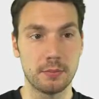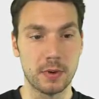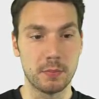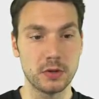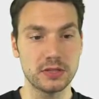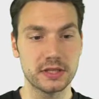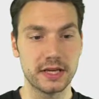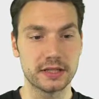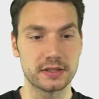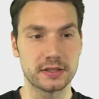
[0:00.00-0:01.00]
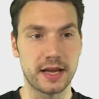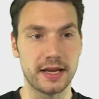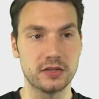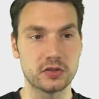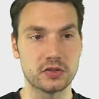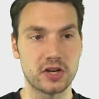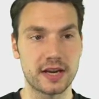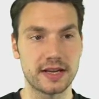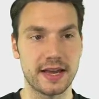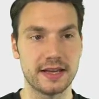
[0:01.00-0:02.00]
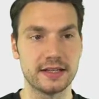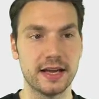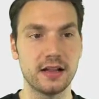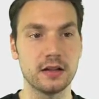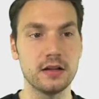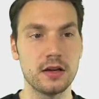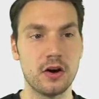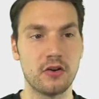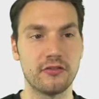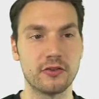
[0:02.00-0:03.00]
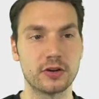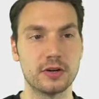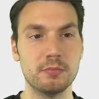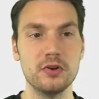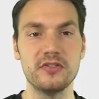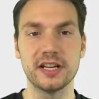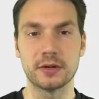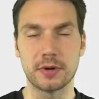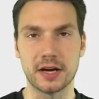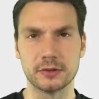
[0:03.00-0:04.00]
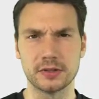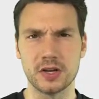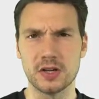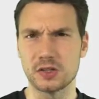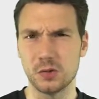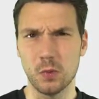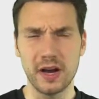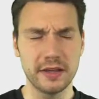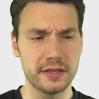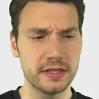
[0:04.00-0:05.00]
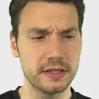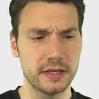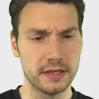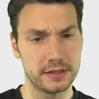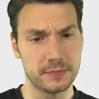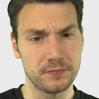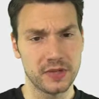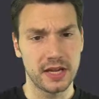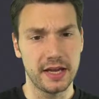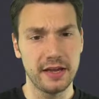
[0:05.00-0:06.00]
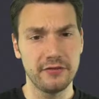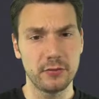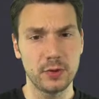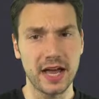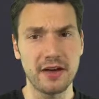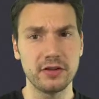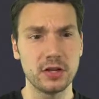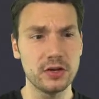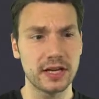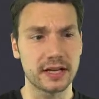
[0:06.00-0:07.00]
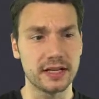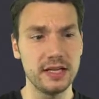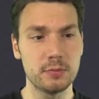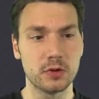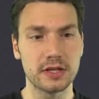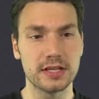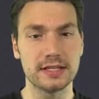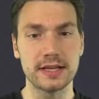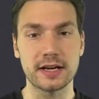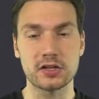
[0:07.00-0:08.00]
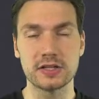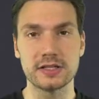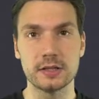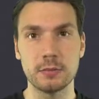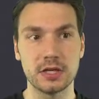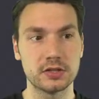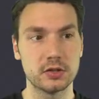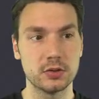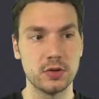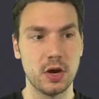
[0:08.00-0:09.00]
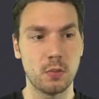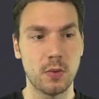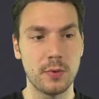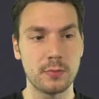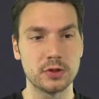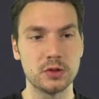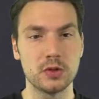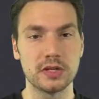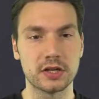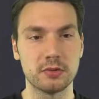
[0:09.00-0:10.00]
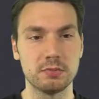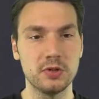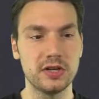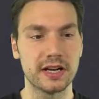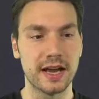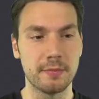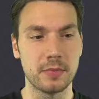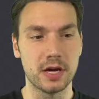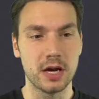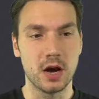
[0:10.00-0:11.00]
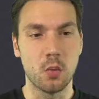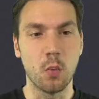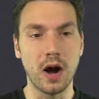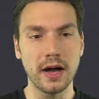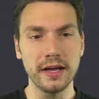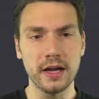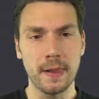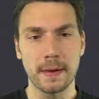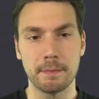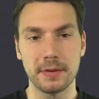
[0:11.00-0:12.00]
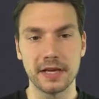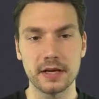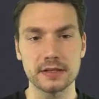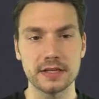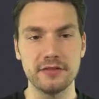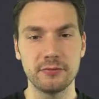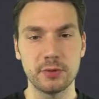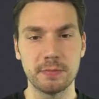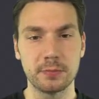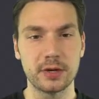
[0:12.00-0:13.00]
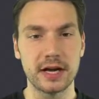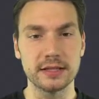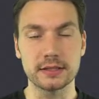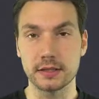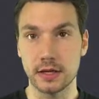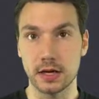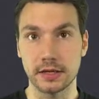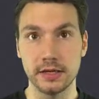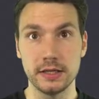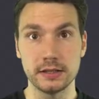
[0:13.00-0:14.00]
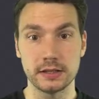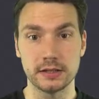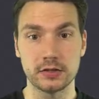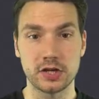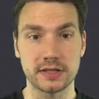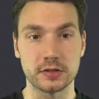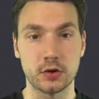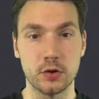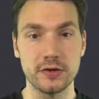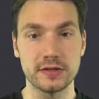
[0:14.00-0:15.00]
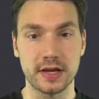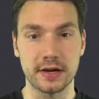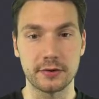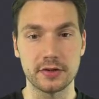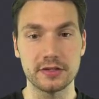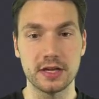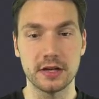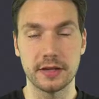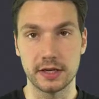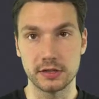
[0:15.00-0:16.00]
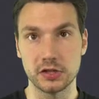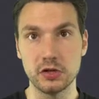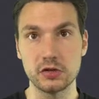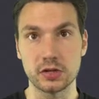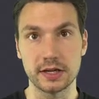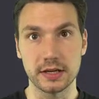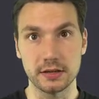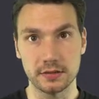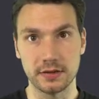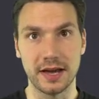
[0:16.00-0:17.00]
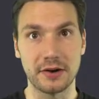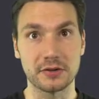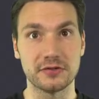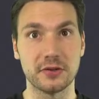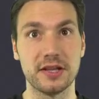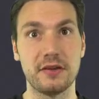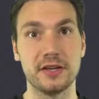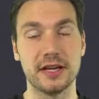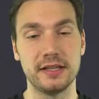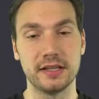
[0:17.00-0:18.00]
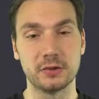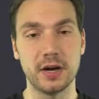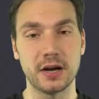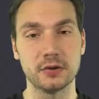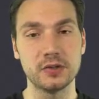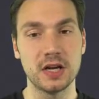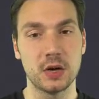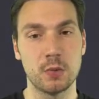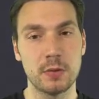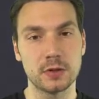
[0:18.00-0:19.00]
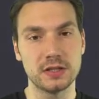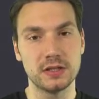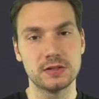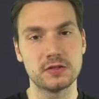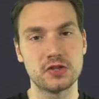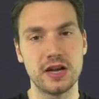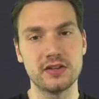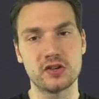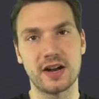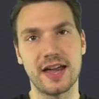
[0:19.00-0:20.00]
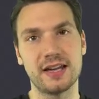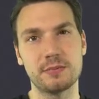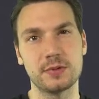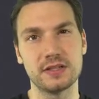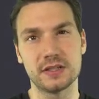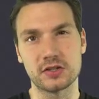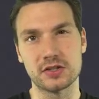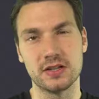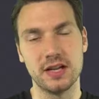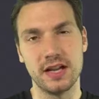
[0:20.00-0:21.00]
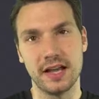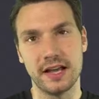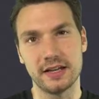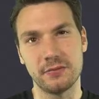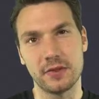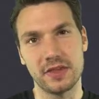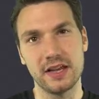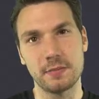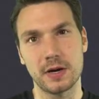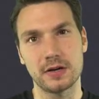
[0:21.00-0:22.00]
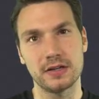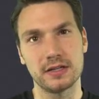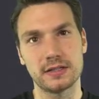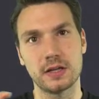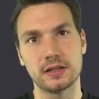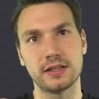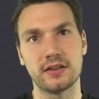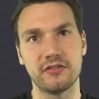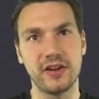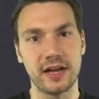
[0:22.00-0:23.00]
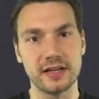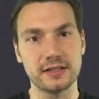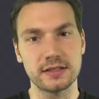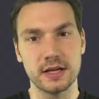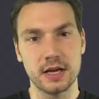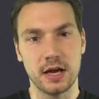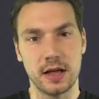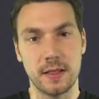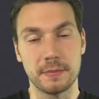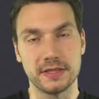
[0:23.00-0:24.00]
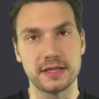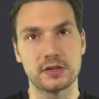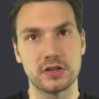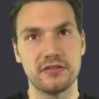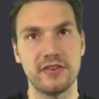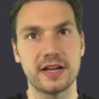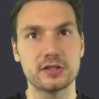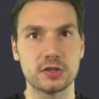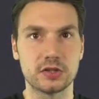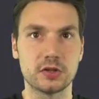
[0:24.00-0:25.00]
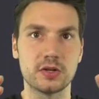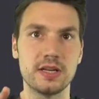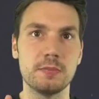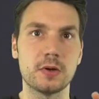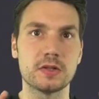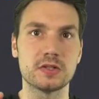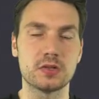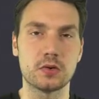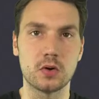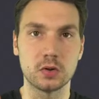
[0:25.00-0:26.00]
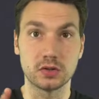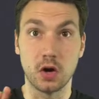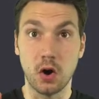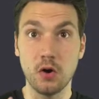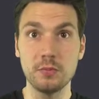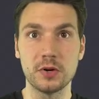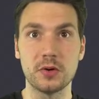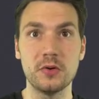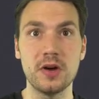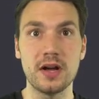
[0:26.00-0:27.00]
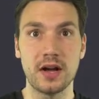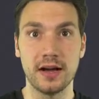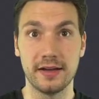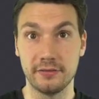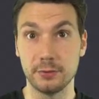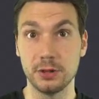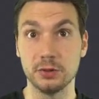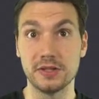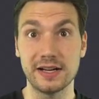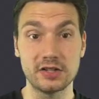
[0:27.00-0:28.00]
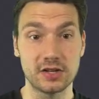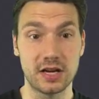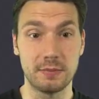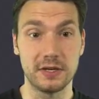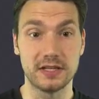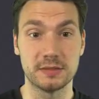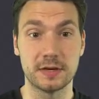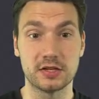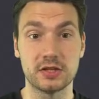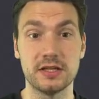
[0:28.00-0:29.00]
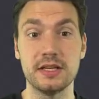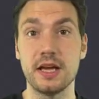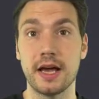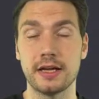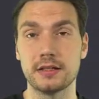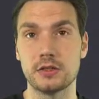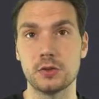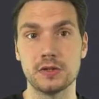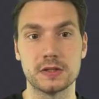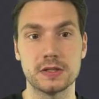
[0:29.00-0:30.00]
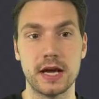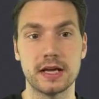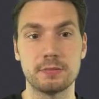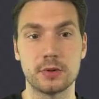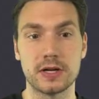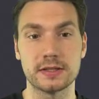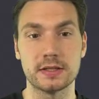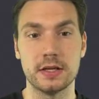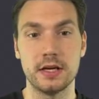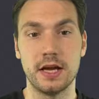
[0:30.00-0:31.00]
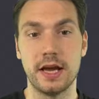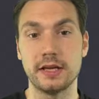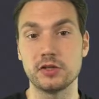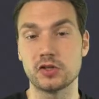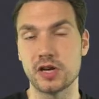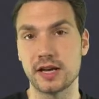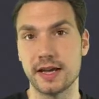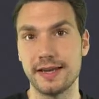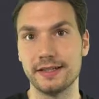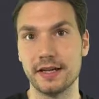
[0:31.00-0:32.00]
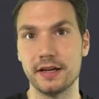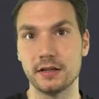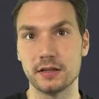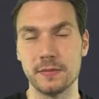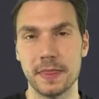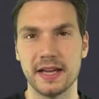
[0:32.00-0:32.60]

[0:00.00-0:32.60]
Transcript: Mostly it's H, J, K, and L for moving around. So why these keys? If we have a look at a keyboard, it's actually similar to what we would do in a computer game. Why? Because if we press keys such as the cursor arrows, that is usually arrows for navigating around, we would need to change our hand position. And if we think about it, it's not that fast. It's actually faster to keep on the so-called home row if we do touch typing especially, and to instead press H, J, K, and L.